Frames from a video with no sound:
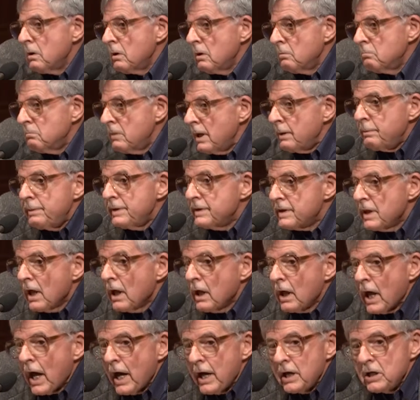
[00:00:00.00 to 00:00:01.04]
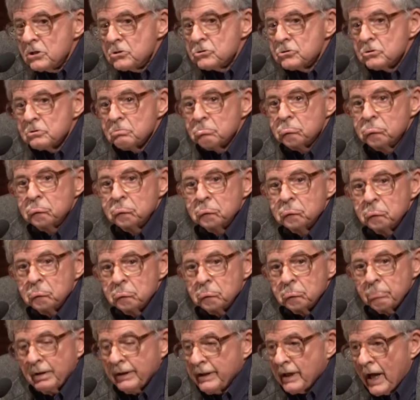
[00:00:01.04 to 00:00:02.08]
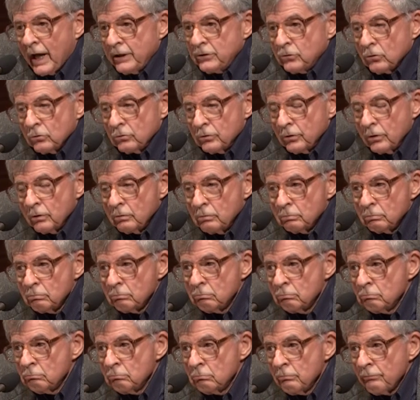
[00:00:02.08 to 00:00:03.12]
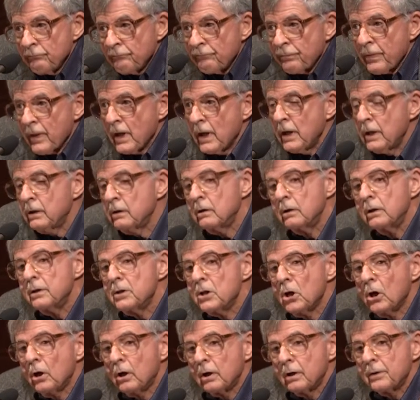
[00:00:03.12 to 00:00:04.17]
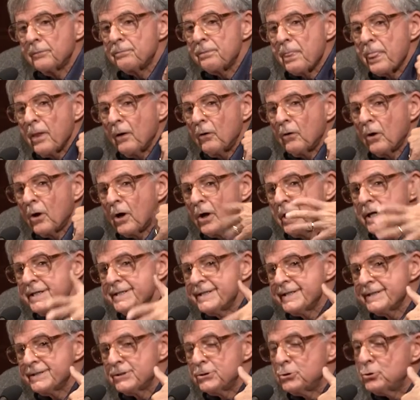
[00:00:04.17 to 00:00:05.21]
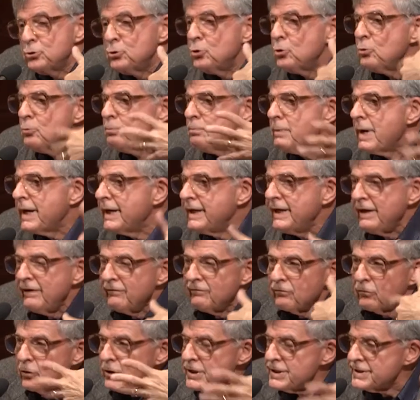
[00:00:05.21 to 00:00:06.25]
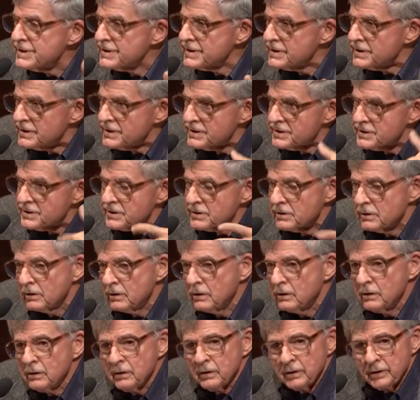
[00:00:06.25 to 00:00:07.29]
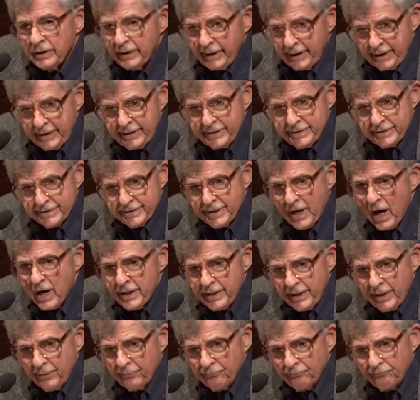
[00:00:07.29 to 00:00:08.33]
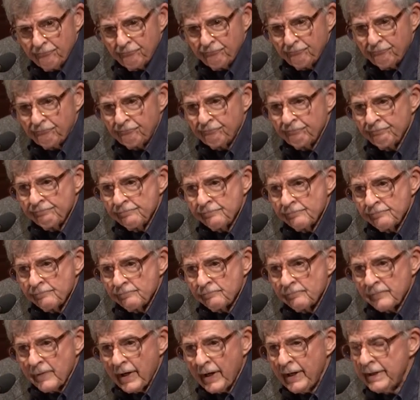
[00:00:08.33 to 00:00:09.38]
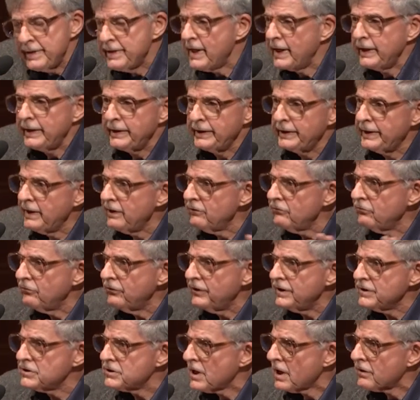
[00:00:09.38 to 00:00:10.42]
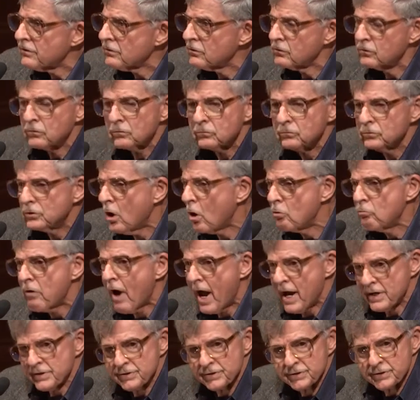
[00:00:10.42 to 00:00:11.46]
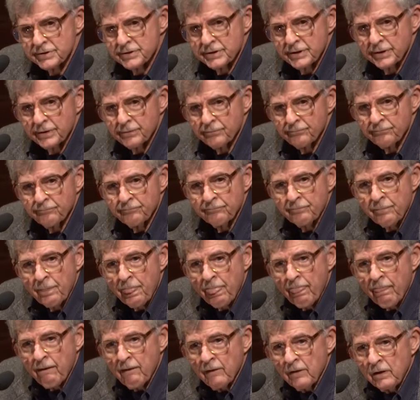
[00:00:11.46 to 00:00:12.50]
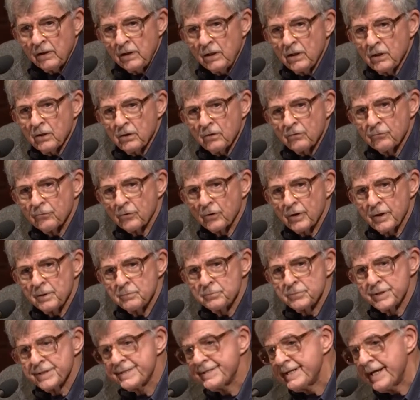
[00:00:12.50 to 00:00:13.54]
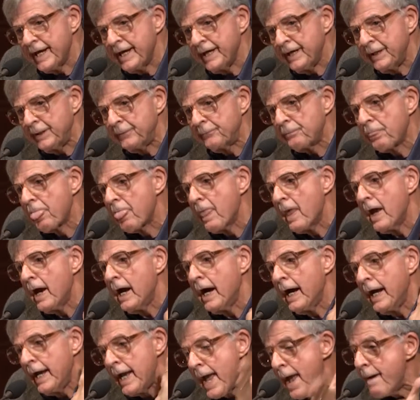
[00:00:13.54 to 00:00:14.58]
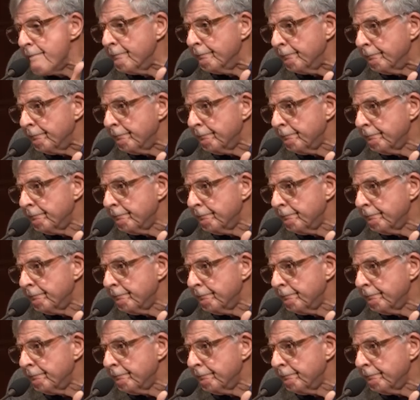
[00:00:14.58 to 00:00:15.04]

Maybe they're right, but I don't know. There are, he says, too many voices inside him, and they give each other no rest for him to say, I am.